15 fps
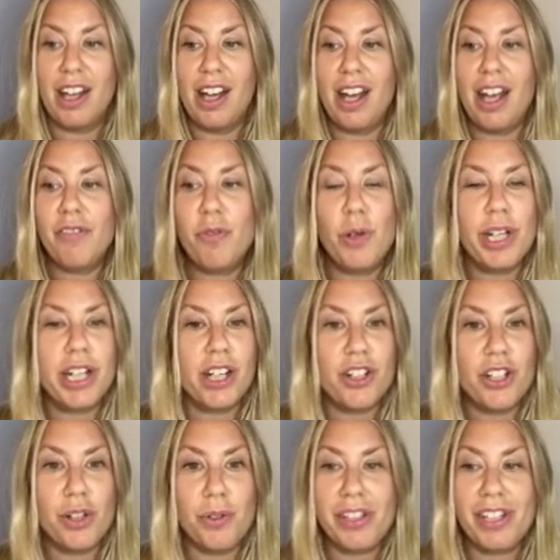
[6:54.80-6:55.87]
If we are
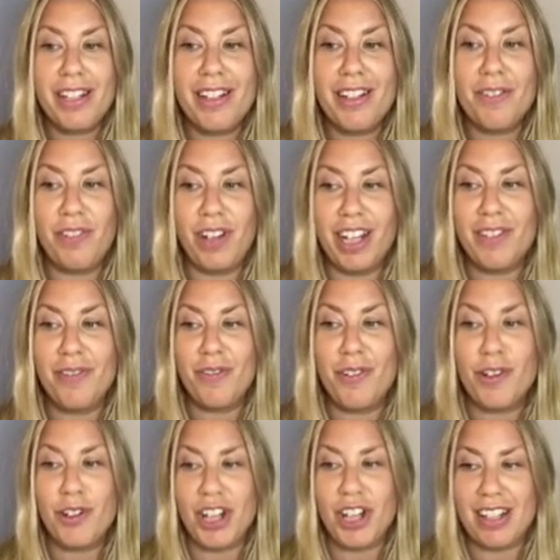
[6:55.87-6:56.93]
chosen to fight for
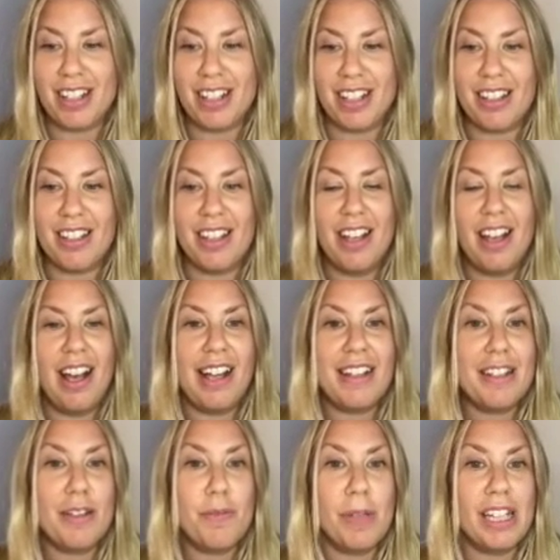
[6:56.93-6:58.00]
justice
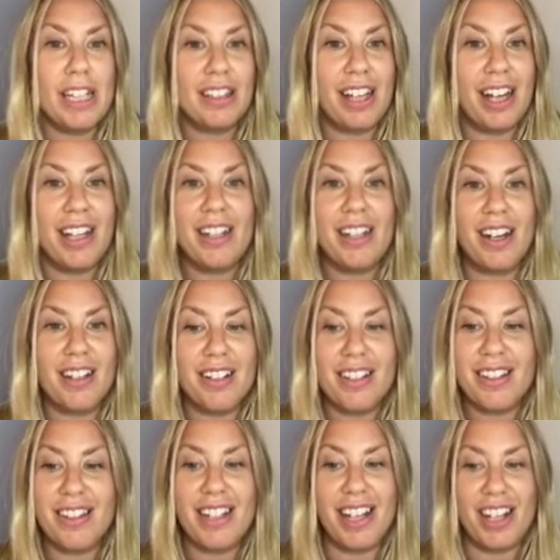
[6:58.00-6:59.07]
and to be a light unto
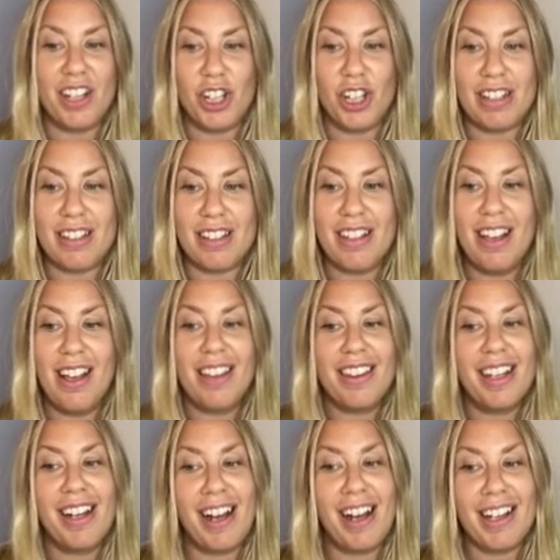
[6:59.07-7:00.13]
the nations,
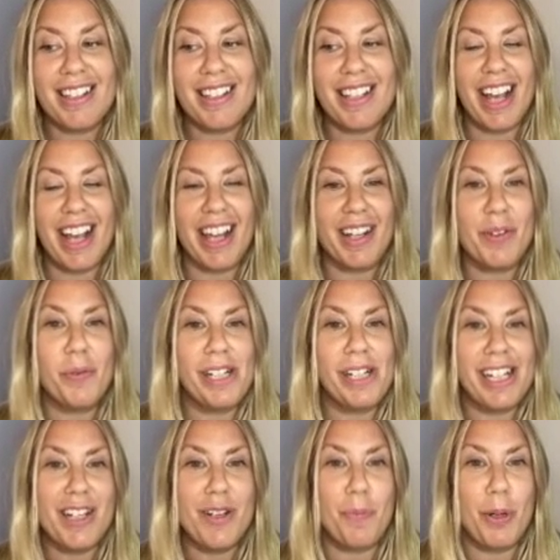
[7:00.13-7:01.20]
then I say we
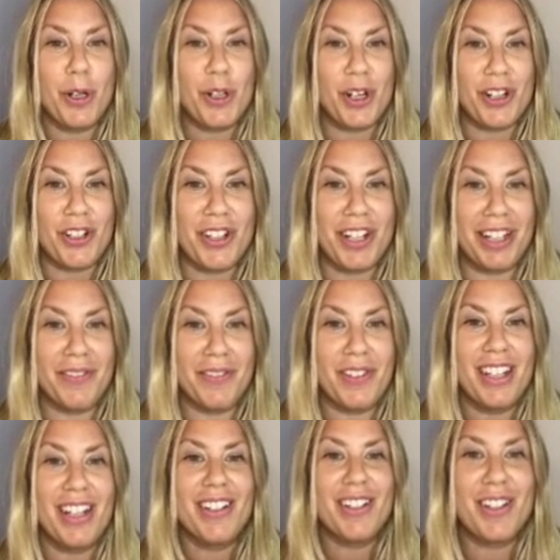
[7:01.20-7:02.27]
need to push ourselves
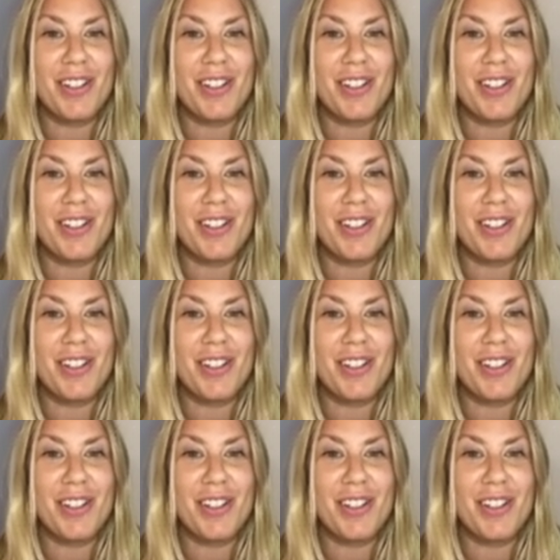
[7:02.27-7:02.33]
to